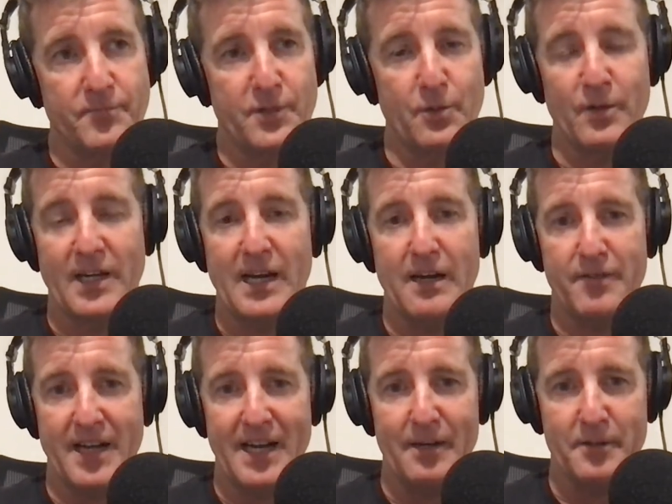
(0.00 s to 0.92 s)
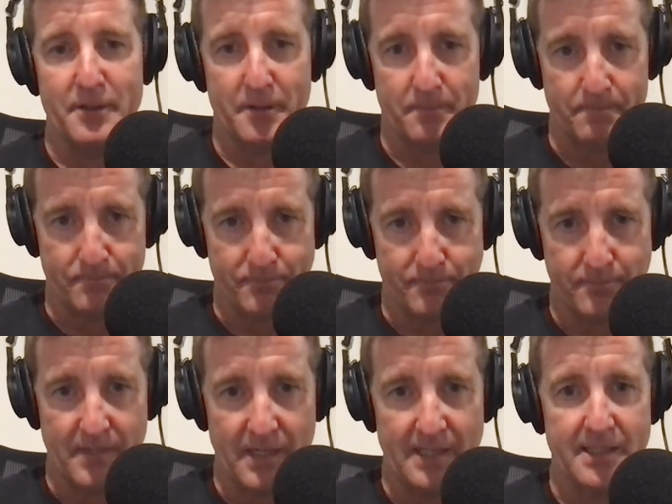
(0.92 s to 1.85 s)
2.5 hours,
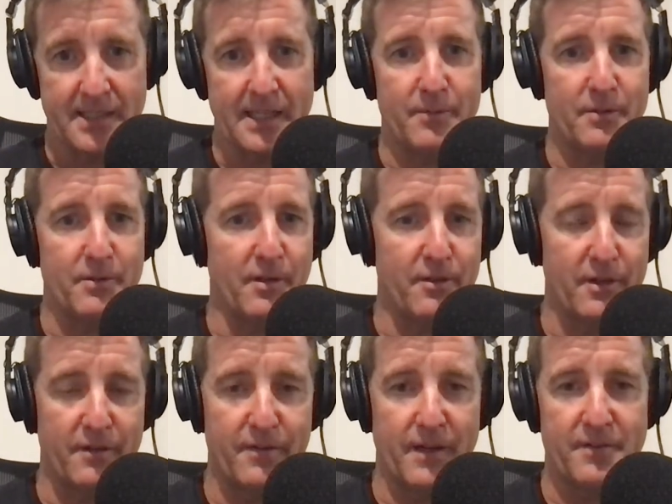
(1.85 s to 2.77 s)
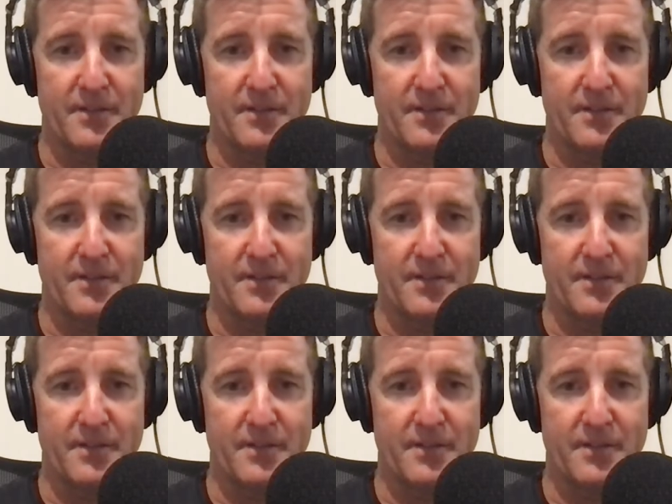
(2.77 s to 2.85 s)
I just kept doing 35